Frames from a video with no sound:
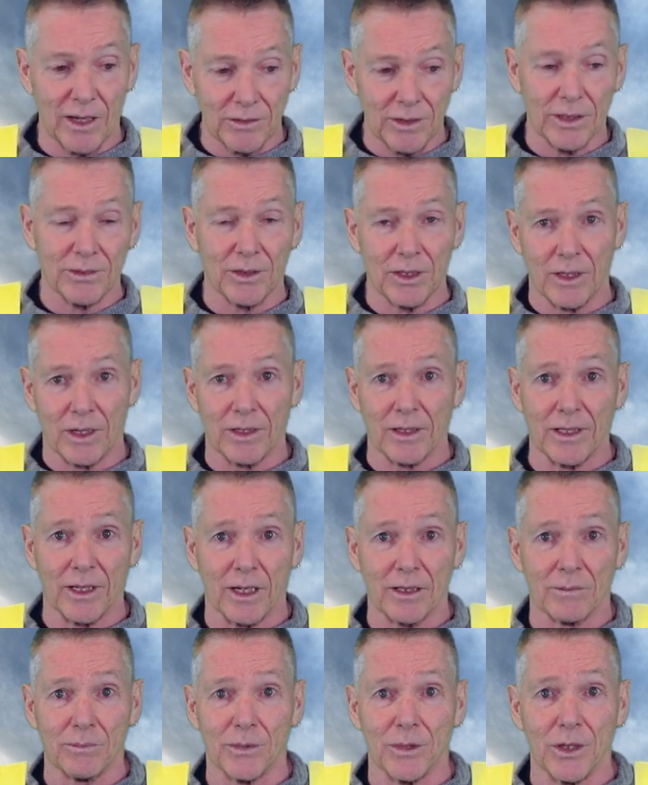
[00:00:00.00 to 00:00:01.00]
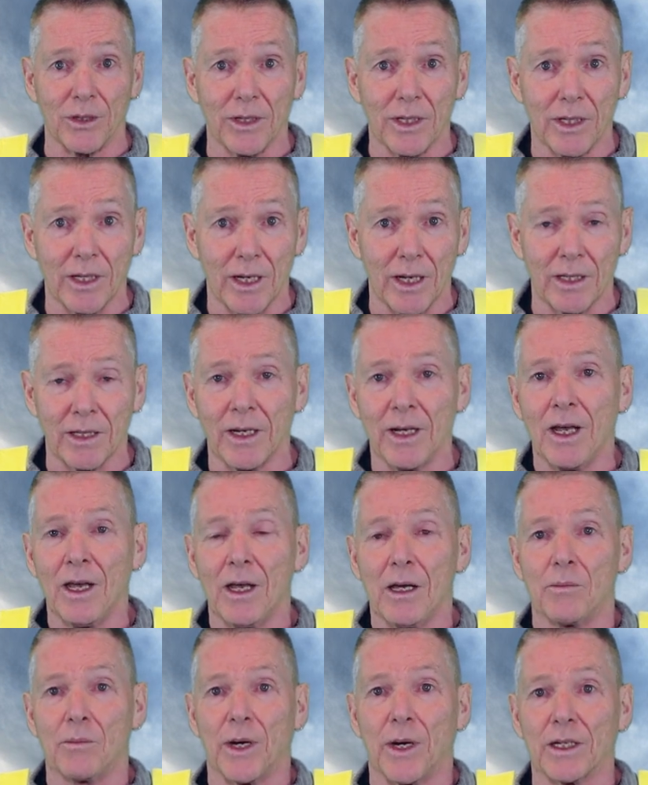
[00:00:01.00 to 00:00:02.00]
I haven't even really gotten dirty yet,
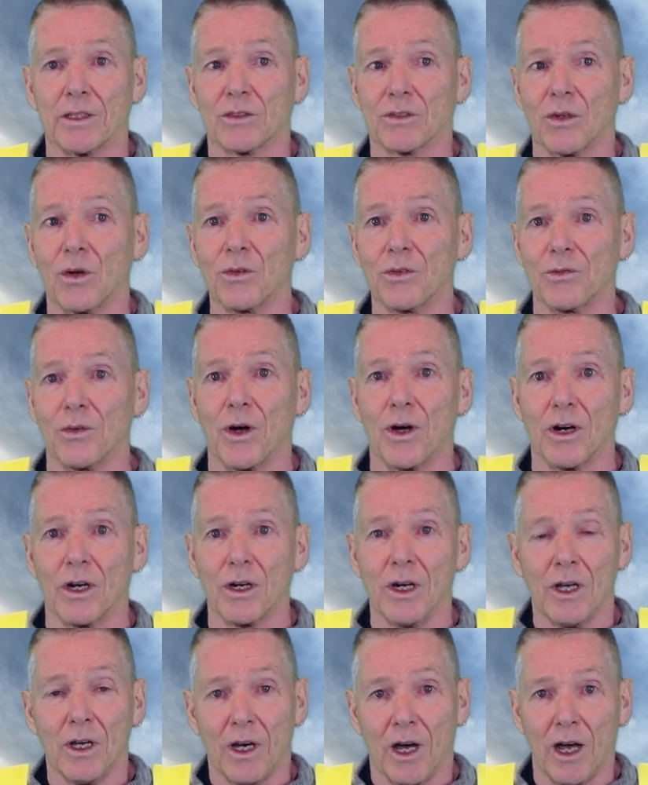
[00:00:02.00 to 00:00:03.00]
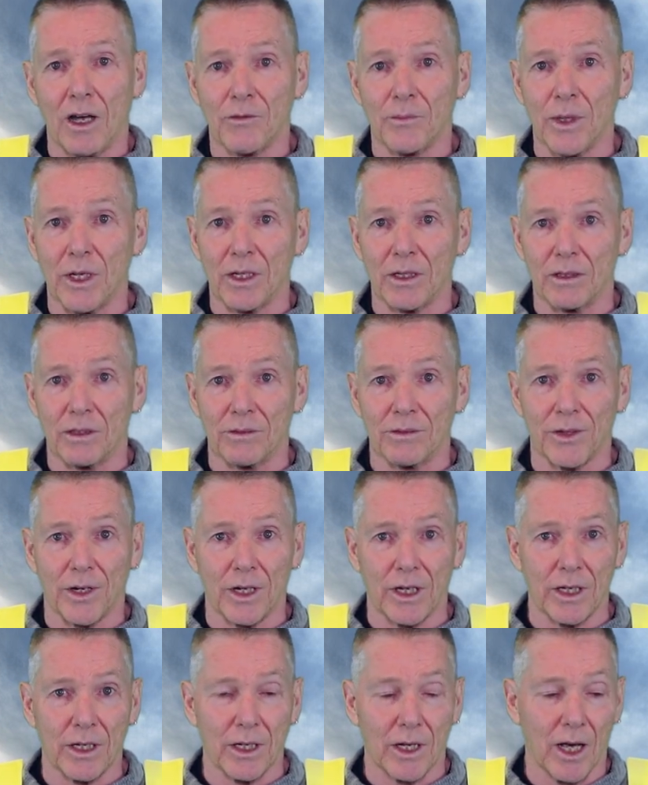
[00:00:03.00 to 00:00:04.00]
but so far I've been
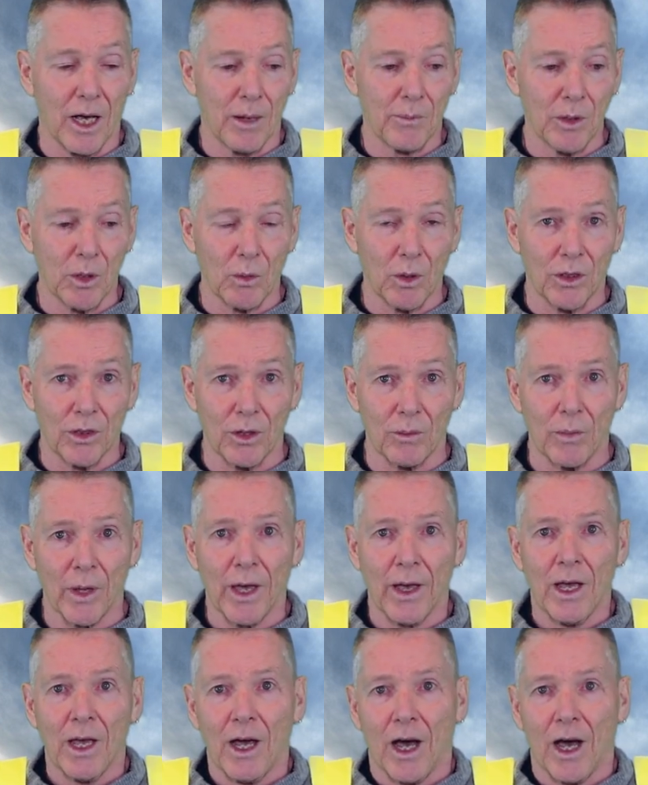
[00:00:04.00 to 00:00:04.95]
very happy with them.